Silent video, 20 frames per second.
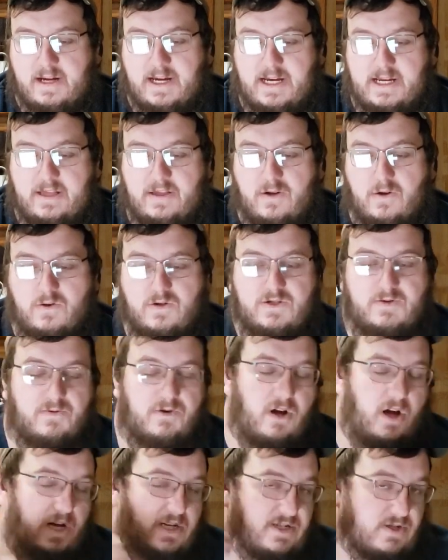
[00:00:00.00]
and those
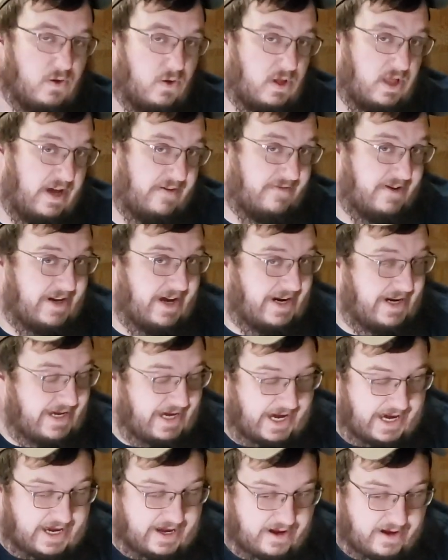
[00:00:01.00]
were also eleven
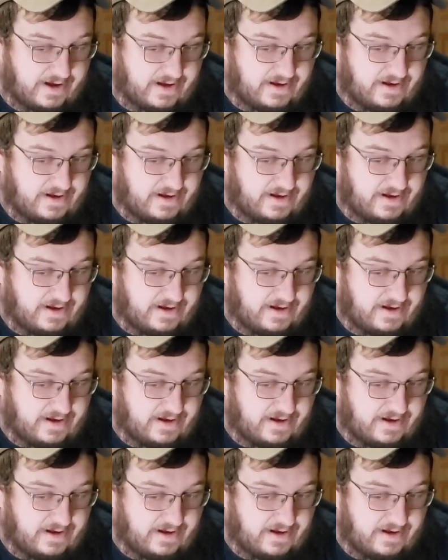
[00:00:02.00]
ninety-eight.